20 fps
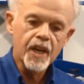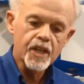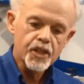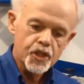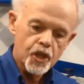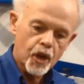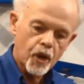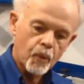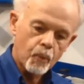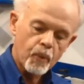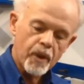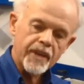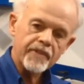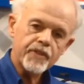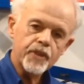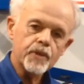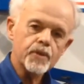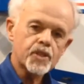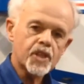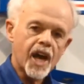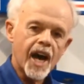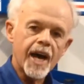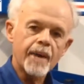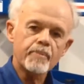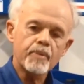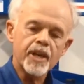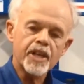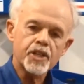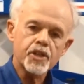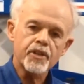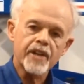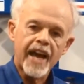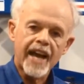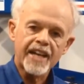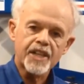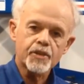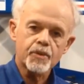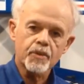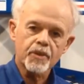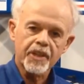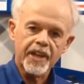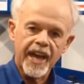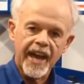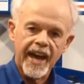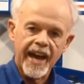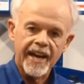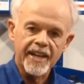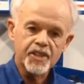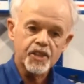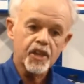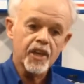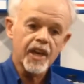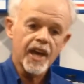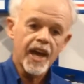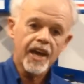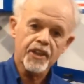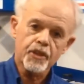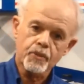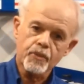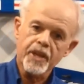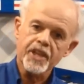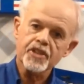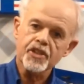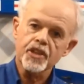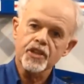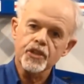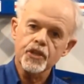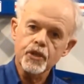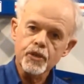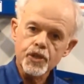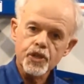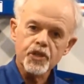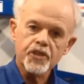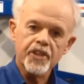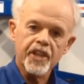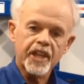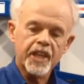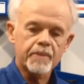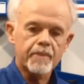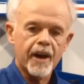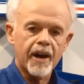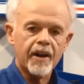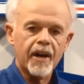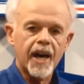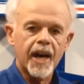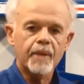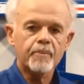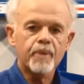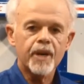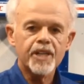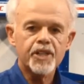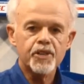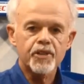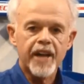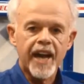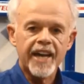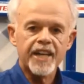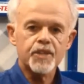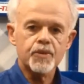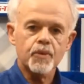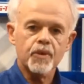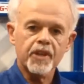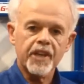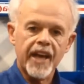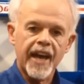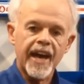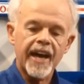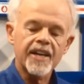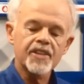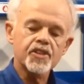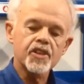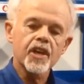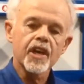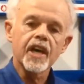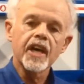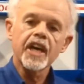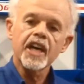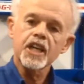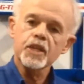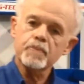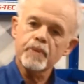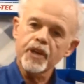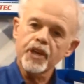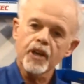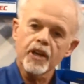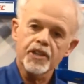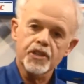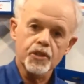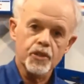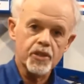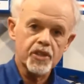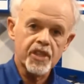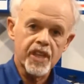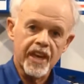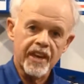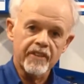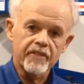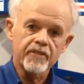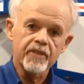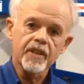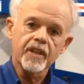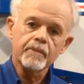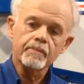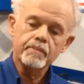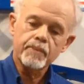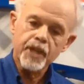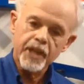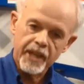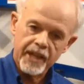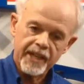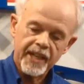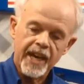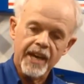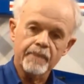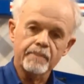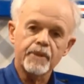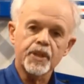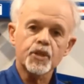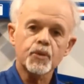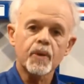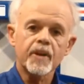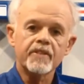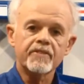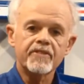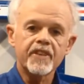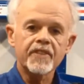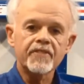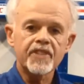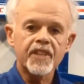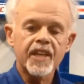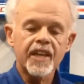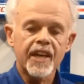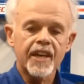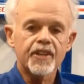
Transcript: So we've used high pressure natural gas, and the reason you should think about high pressure natural gas is because you'll save, again, between 50%